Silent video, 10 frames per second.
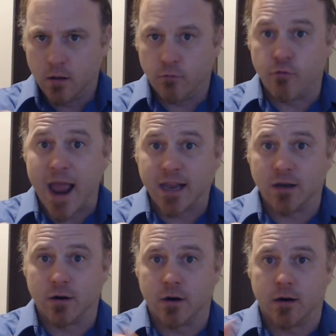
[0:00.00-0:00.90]

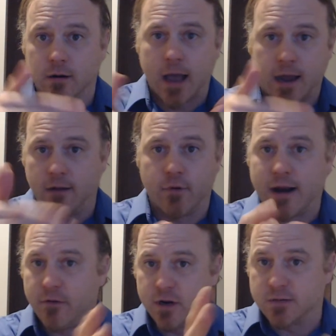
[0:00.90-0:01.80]
regular kind of
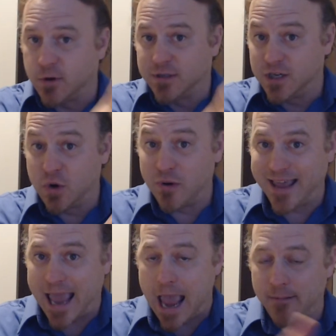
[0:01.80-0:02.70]
whatever they're supposed to do in the
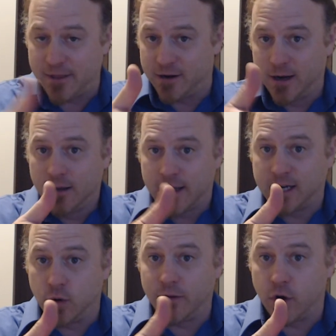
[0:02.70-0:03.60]
game, and they're like
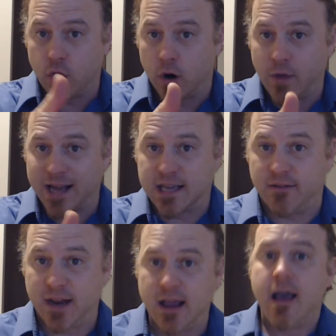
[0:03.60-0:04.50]
doing their normal
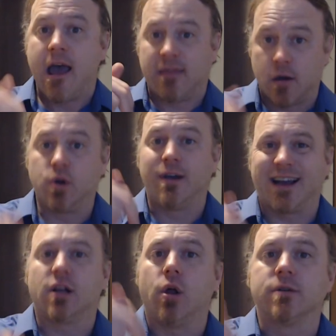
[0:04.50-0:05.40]
activity. And then when you
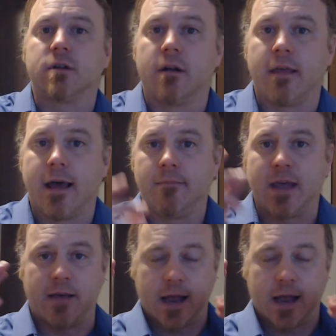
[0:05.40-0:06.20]
get closer to them, they